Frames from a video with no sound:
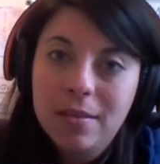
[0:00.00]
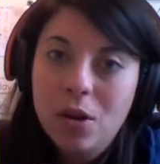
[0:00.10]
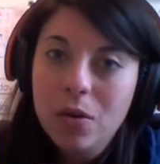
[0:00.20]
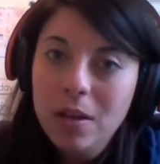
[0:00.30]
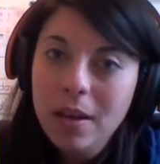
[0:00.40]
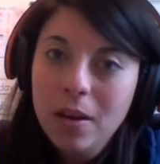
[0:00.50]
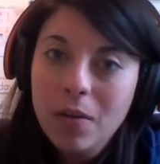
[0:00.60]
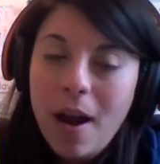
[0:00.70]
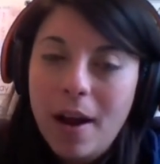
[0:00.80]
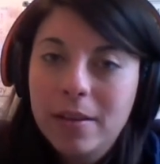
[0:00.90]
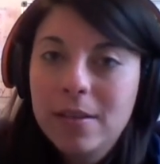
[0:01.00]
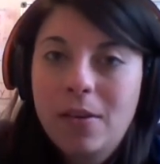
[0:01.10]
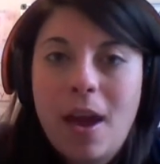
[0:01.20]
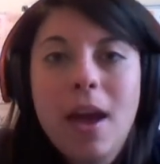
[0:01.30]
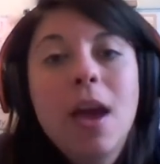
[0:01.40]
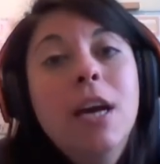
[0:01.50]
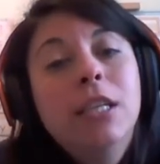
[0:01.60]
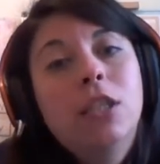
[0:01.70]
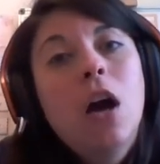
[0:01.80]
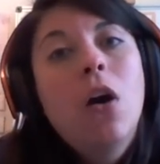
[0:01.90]
Totally correct. Okay.
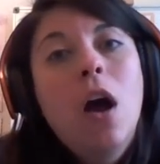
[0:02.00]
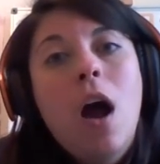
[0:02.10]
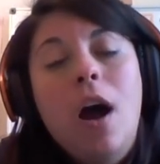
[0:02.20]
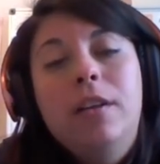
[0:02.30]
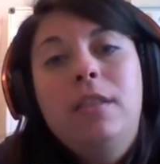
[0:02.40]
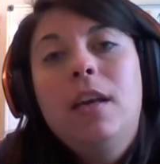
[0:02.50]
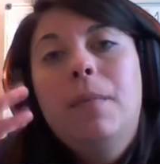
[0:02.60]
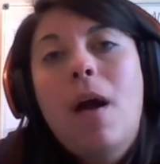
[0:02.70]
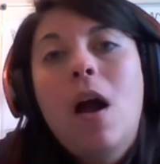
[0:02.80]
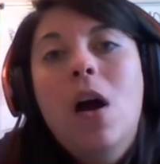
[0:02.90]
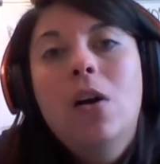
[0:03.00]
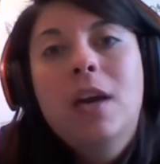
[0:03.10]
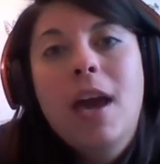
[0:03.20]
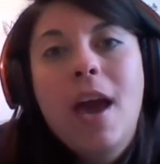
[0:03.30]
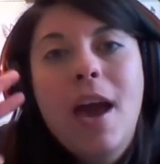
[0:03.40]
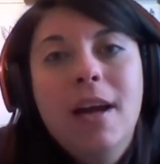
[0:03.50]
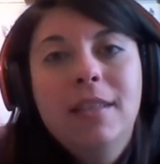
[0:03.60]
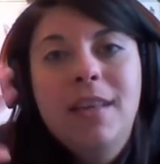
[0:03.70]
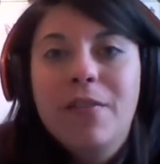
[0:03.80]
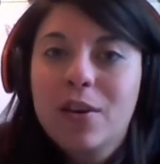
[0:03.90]
So I'll see you tomorrow,
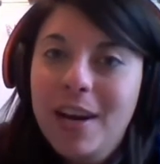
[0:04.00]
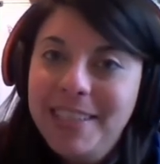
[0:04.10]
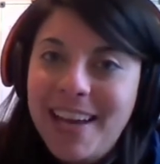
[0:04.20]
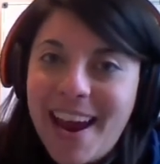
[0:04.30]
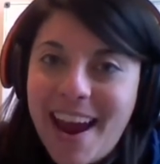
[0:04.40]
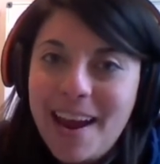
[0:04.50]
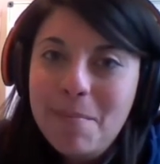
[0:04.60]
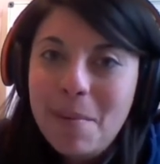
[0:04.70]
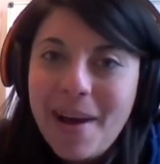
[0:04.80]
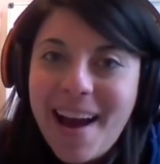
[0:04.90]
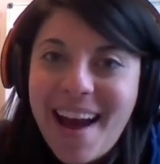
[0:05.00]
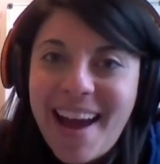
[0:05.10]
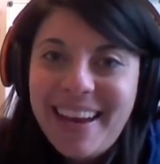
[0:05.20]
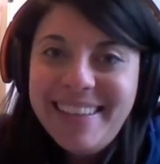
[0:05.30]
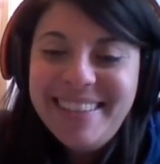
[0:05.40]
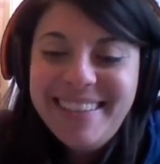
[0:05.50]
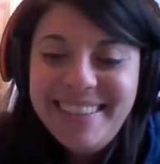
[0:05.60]
kids. Have a great day. Bye bye.